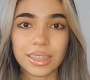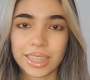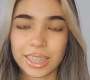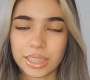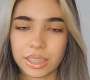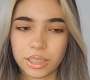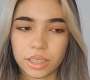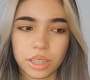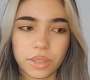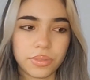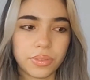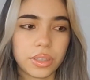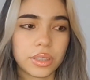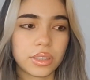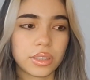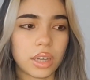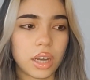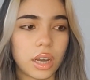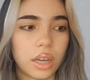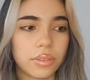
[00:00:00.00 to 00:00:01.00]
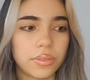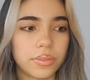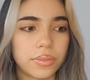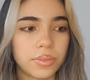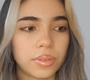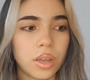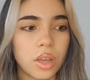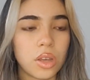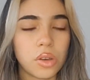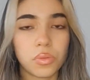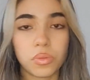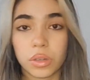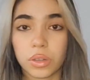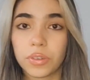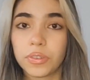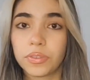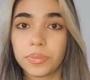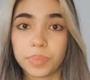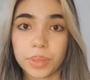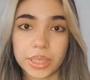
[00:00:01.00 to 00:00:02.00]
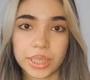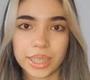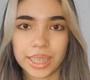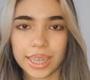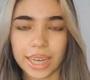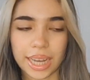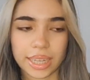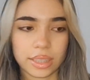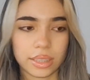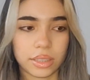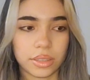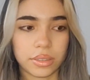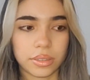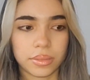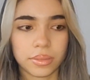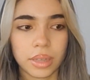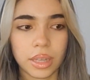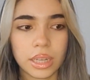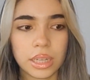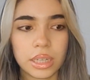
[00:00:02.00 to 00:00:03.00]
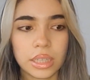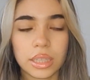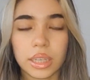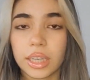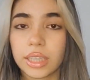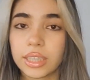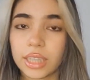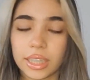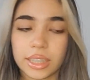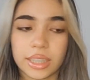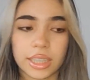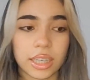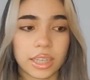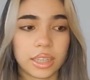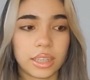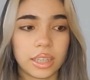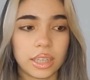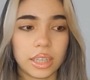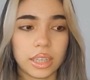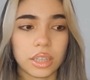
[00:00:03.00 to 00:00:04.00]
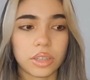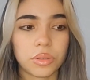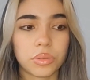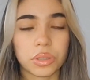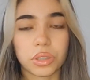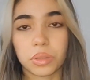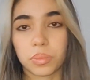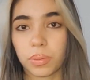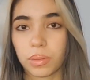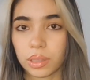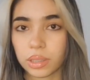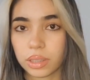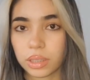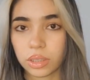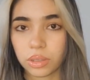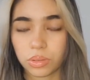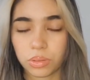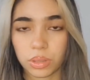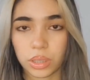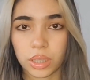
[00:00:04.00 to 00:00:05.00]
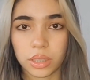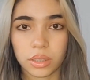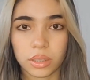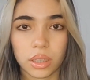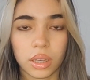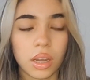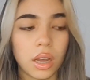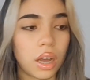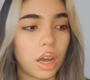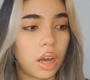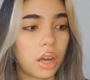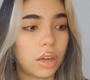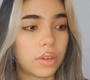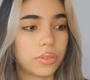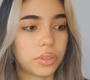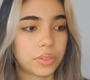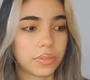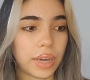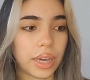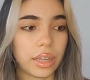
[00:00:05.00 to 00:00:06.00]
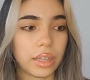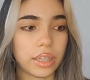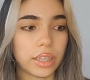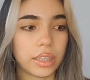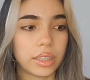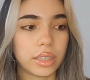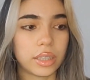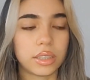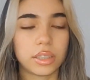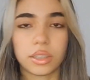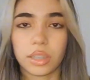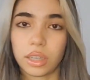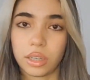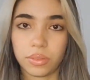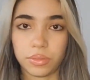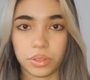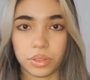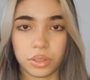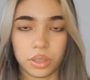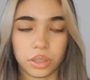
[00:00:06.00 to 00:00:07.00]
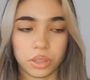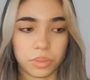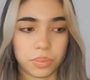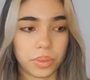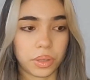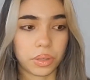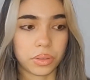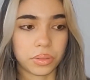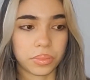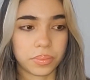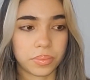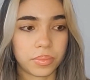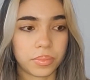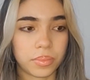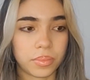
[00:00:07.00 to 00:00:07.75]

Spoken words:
Let's start things off with pizzicato. It's a technique where you pluck the strings of your violin instead of using your bow.